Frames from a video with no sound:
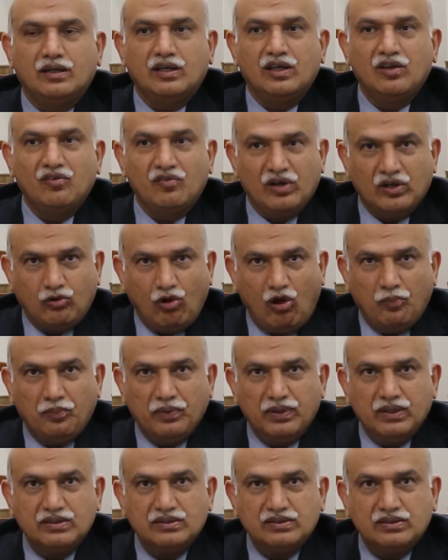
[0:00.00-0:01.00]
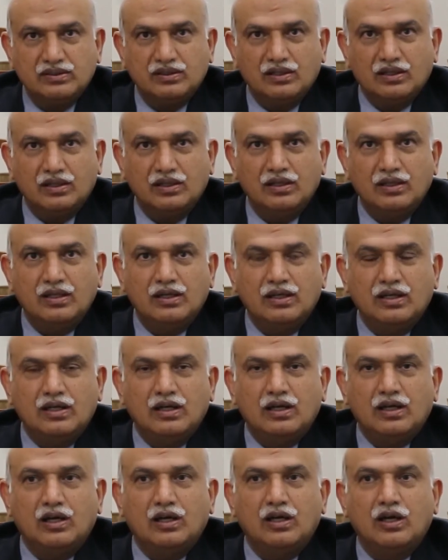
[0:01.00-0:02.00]
given a topics
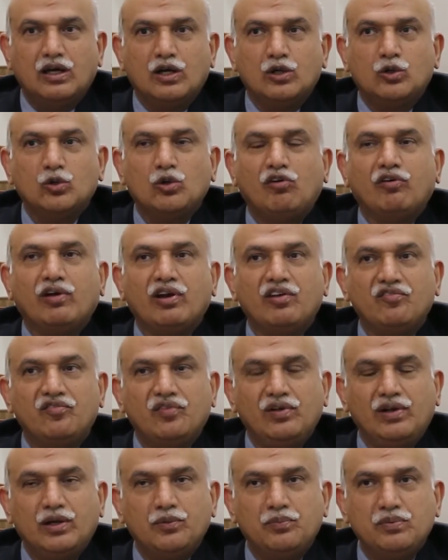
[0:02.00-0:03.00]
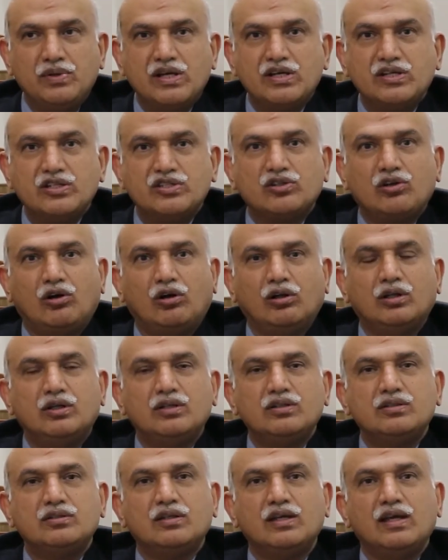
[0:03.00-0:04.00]
to our MPhil and PhD
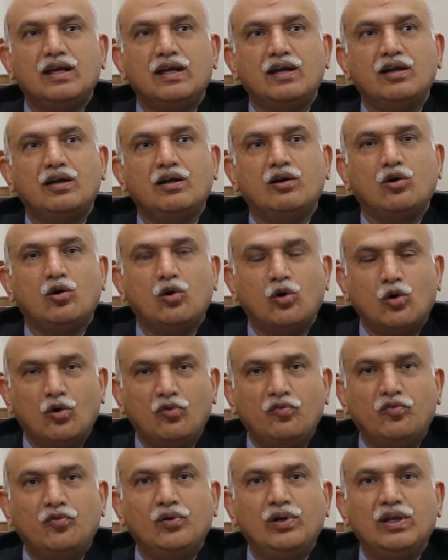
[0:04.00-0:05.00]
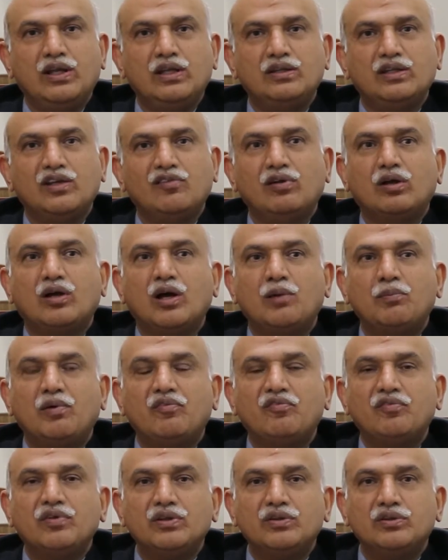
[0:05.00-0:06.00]
scholars, and hopefully they will come
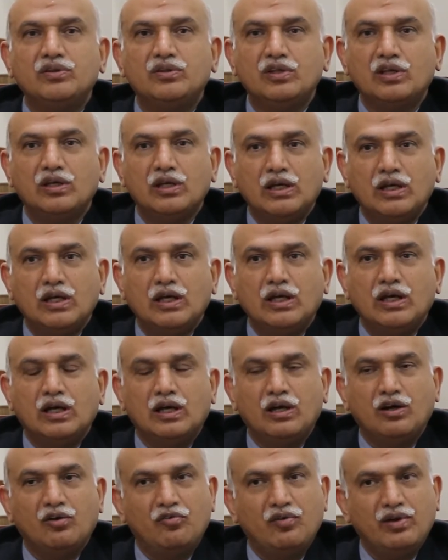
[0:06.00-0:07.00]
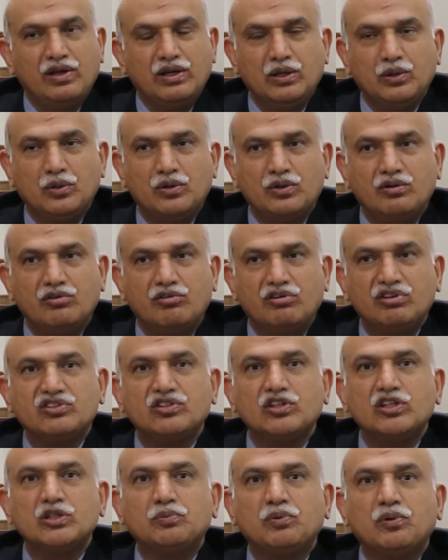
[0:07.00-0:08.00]
up with very good
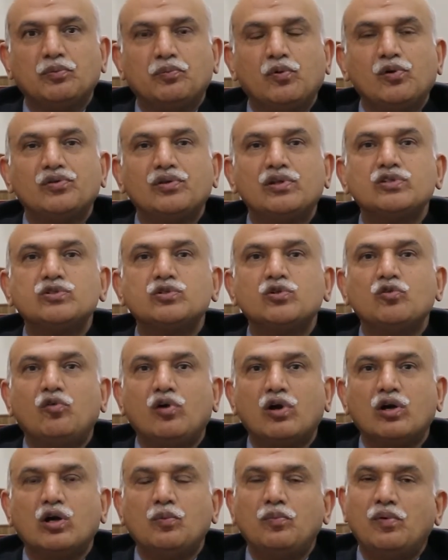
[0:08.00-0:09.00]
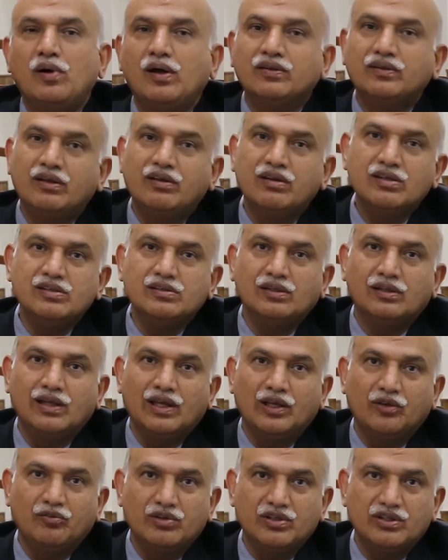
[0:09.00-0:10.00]
research proposals to work upon the regional
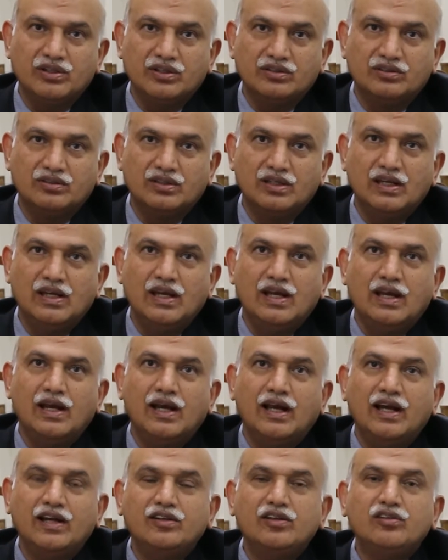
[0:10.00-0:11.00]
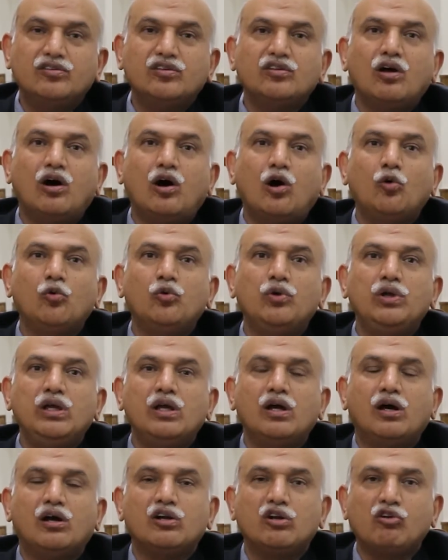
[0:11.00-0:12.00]
languages. And this is how
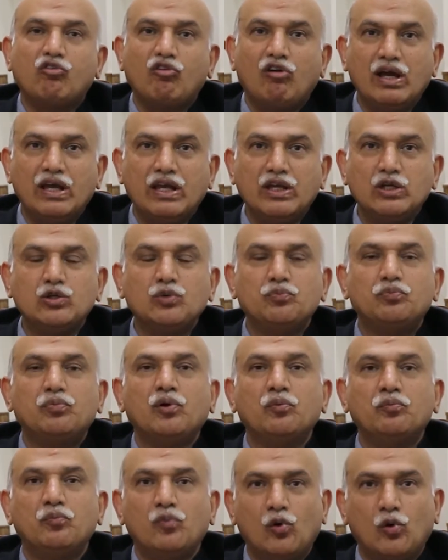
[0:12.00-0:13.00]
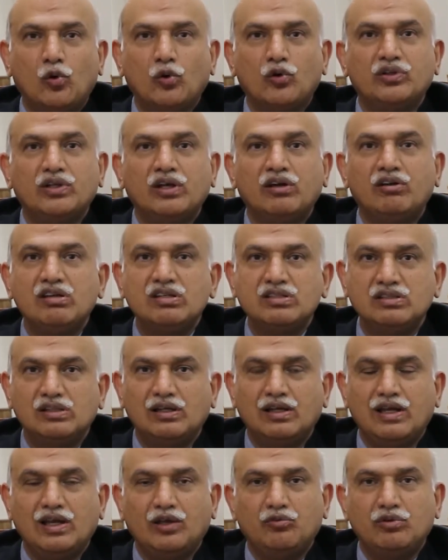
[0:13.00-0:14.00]
we are trying to promote the
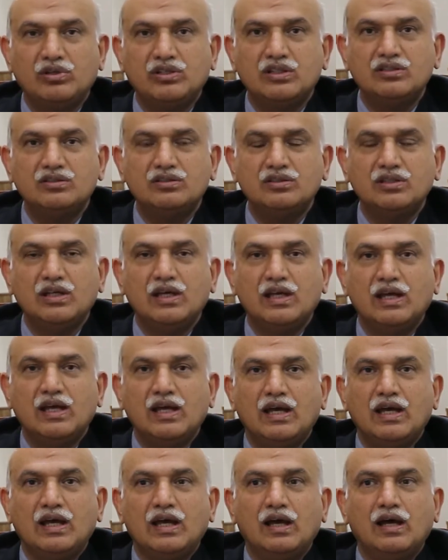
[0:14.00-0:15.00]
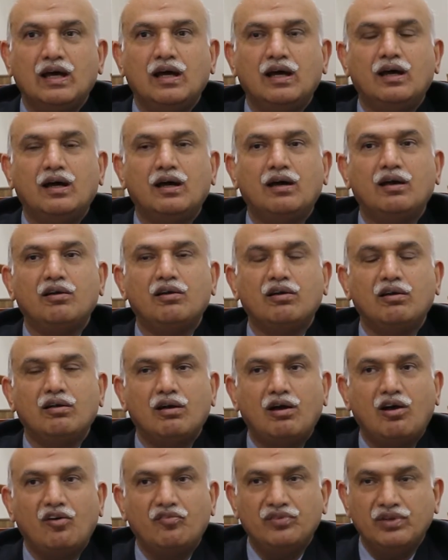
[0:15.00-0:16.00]
regional languages
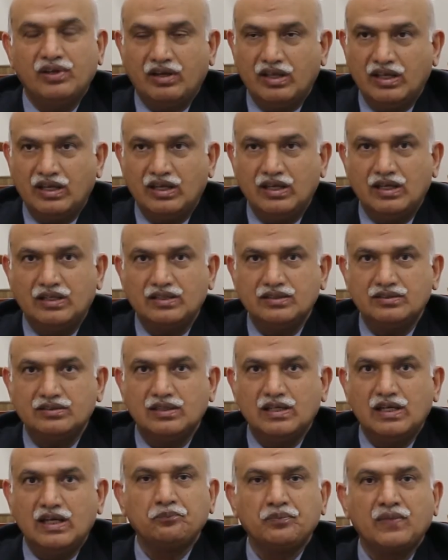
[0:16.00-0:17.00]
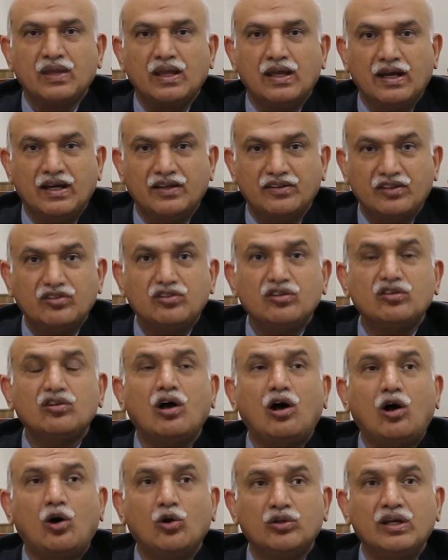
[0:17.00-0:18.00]
of their areas, and this
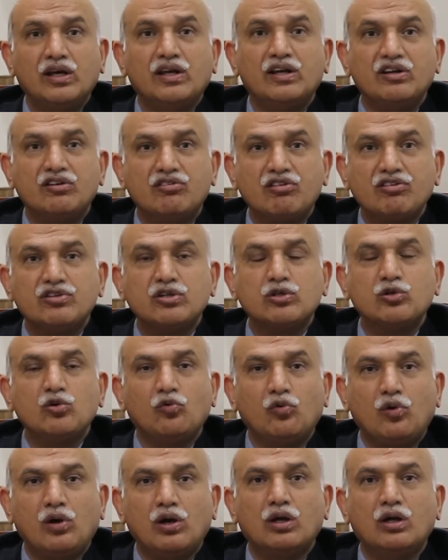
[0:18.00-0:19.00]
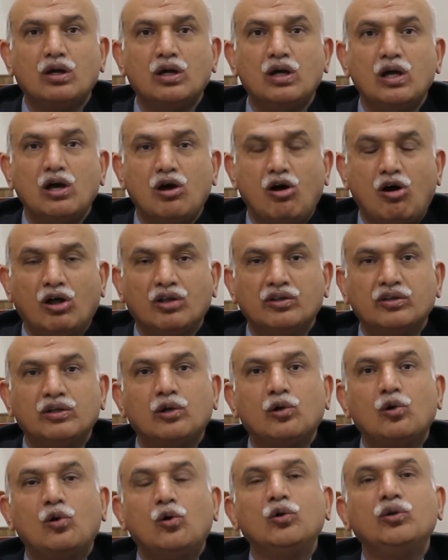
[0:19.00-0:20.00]
is how they are interested to work on
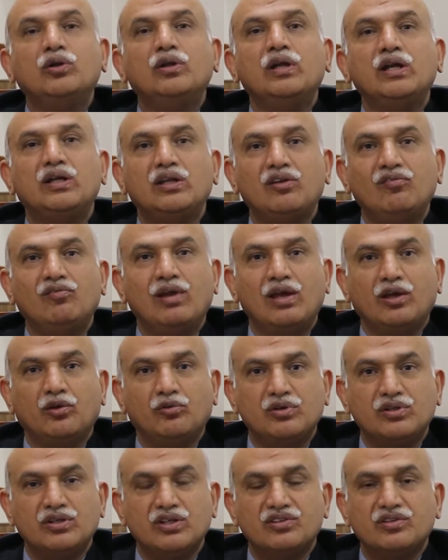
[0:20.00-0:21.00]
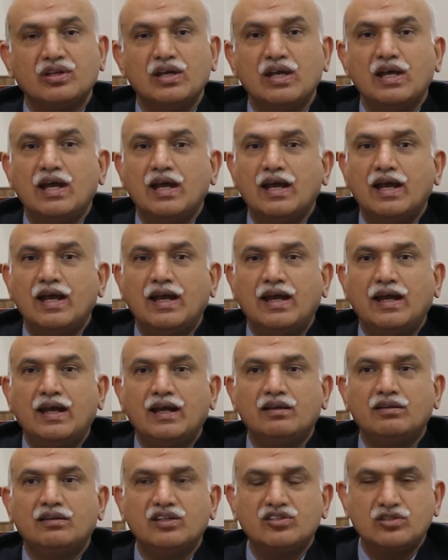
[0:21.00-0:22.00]
their own native languages.
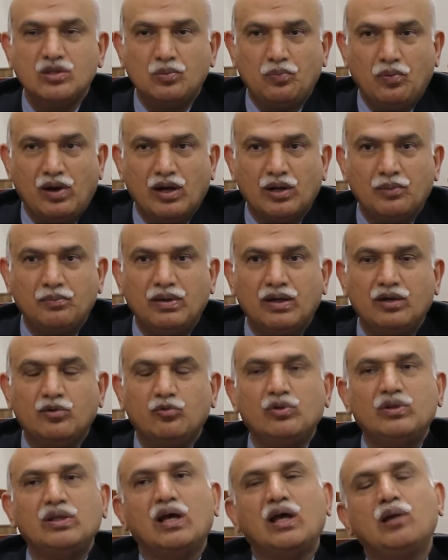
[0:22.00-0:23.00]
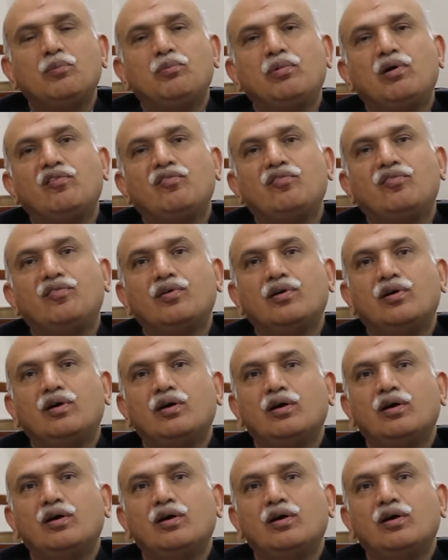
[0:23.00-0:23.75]
And this department, with the help of